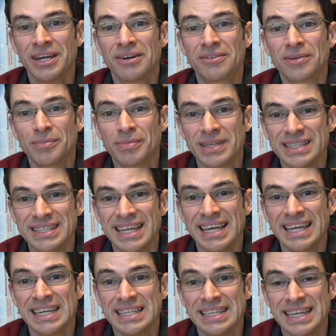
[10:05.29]
from the
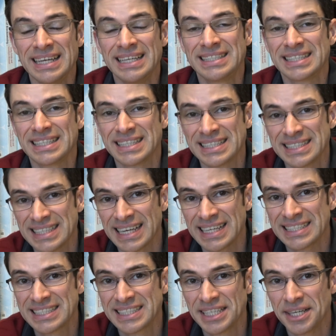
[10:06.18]
day to day
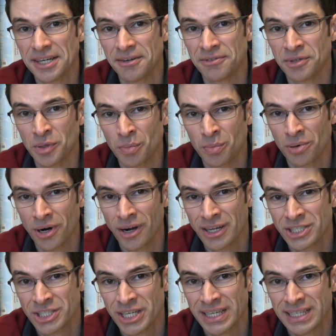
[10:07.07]
success of your
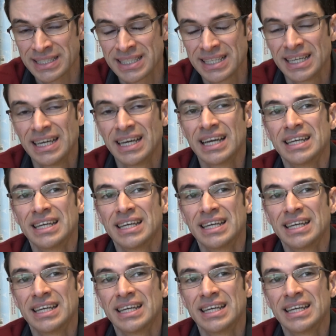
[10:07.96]
project.